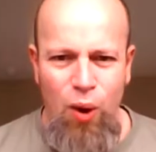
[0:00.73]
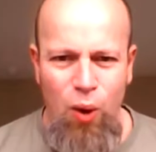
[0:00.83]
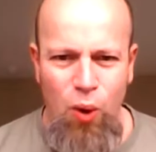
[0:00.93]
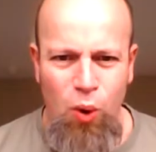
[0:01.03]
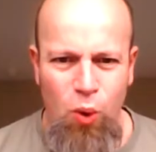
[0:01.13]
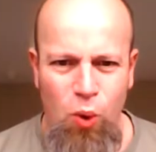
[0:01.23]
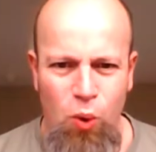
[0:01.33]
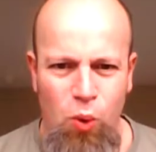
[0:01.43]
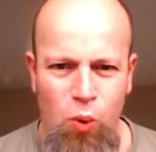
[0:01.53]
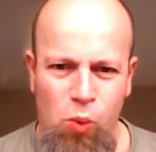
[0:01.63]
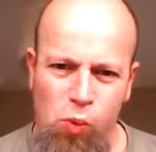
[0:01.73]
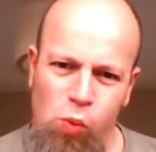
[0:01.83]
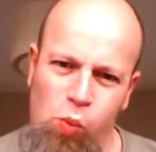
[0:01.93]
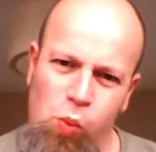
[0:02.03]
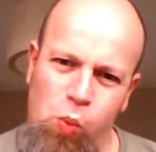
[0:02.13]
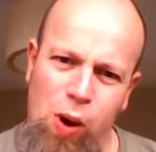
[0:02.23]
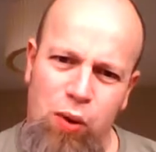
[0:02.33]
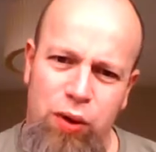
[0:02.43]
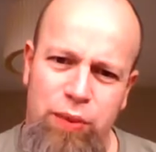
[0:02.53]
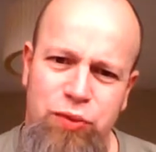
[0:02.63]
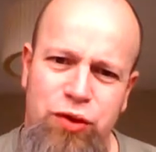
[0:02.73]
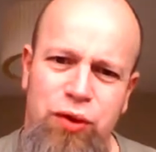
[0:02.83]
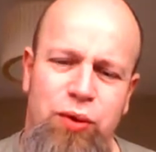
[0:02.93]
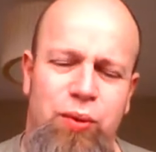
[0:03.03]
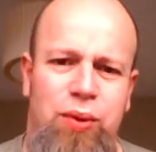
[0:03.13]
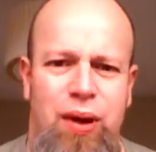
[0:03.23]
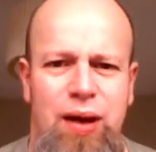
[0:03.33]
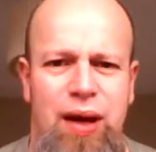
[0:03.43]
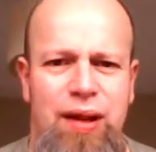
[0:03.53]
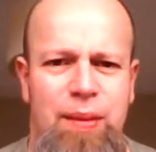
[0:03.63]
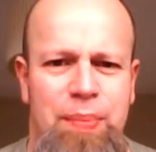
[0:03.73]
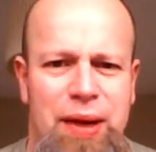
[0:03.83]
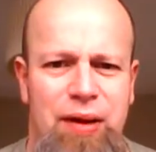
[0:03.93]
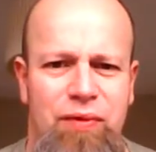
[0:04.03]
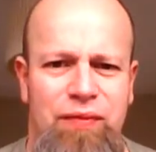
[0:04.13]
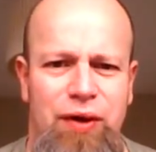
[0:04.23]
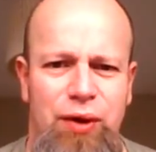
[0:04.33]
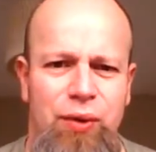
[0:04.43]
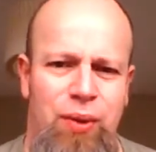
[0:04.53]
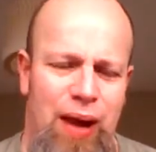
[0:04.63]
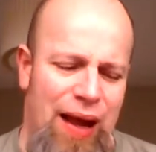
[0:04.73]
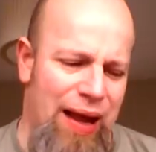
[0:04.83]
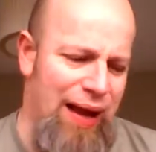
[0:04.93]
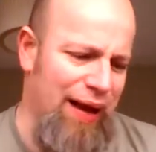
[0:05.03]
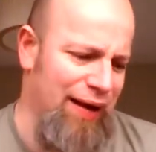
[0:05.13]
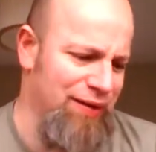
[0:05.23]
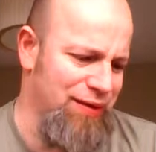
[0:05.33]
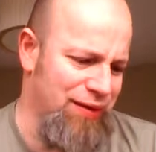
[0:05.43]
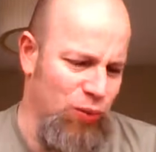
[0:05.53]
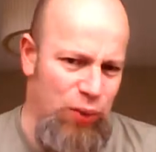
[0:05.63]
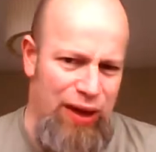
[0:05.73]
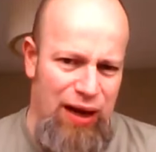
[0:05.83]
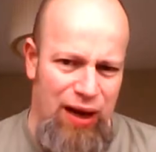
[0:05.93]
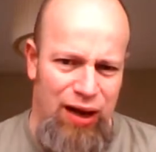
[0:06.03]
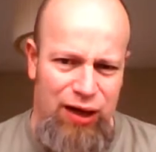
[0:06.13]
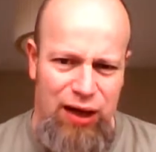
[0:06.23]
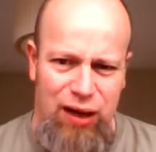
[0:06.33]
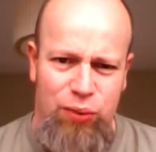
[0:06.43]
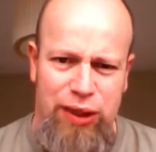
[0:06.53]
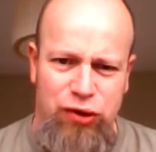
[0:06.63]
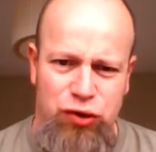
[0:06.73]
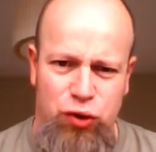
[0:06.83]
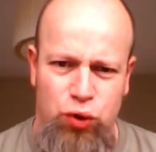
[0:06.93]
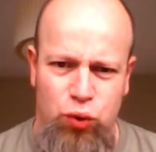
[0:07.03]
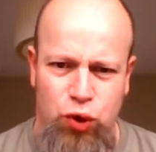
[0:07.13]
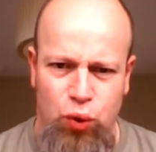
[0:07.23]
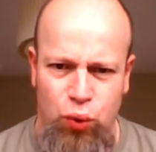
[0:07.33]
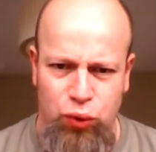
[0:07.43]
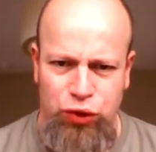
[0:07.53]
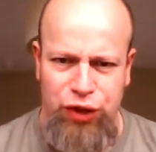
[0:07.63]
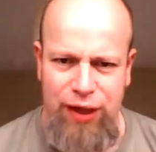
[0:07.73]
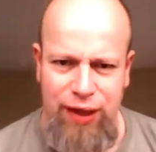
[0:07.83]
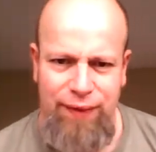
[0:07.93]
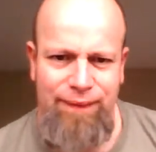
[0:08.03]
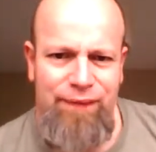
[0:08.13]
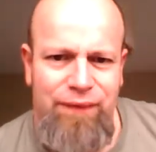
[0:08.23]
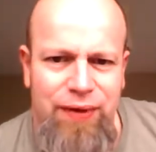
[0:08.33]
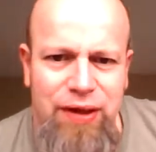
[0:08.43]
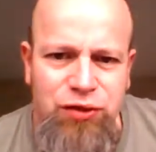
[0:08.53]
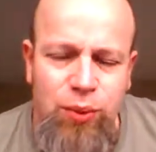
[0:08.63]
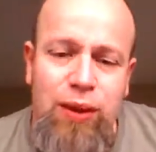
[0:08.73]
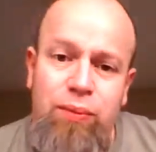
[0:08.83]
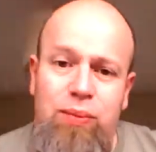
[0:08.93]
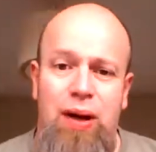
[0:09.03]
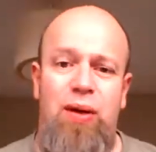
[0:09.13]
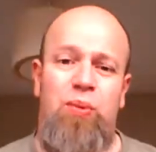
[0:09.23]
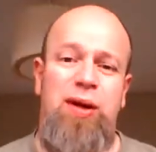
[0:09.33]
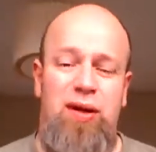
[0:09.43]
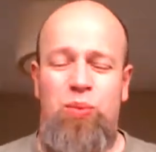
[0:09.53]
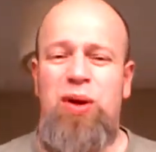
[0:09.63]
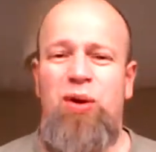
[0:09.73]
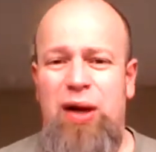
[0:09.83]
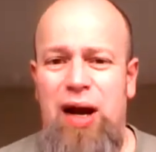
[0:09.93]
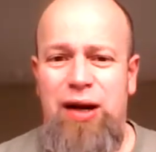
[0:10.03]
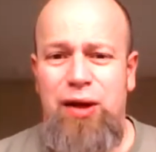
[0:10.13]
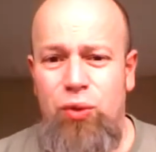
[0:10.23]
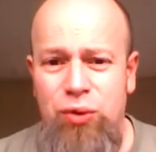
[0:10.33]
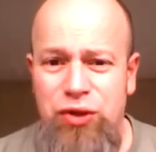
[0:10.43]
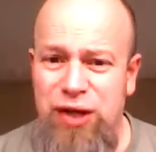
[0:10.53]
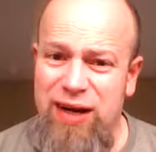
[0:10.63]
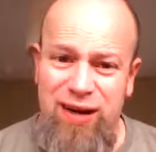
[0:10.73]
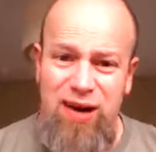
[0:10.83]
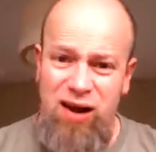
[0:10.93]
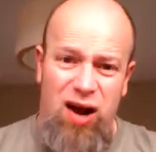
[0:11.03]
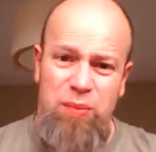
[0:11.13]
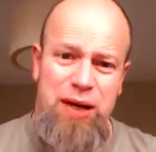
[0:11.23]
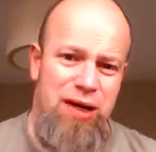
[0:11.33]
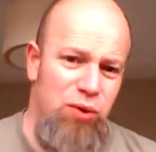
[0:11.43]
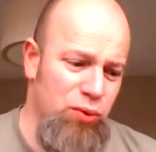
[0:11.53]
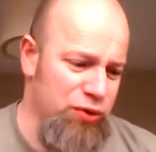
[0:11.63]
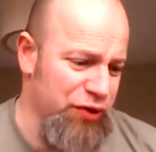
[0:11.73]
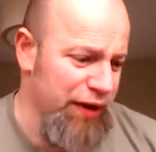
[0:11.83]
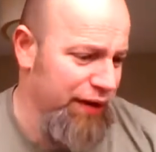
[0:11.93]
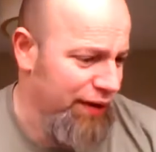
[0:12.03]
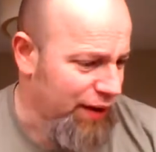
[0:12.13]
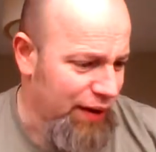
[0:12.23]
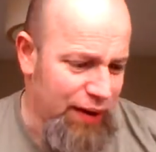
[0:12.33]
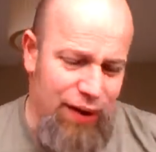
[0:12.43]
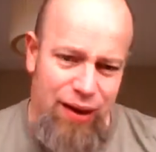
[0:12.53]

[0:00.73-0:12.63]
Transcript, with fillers: Hello, welcome to another beer review, and we are going to Yorkshire for this one. Well, we, are not going to Yorkshire, I'm in Yorkshire.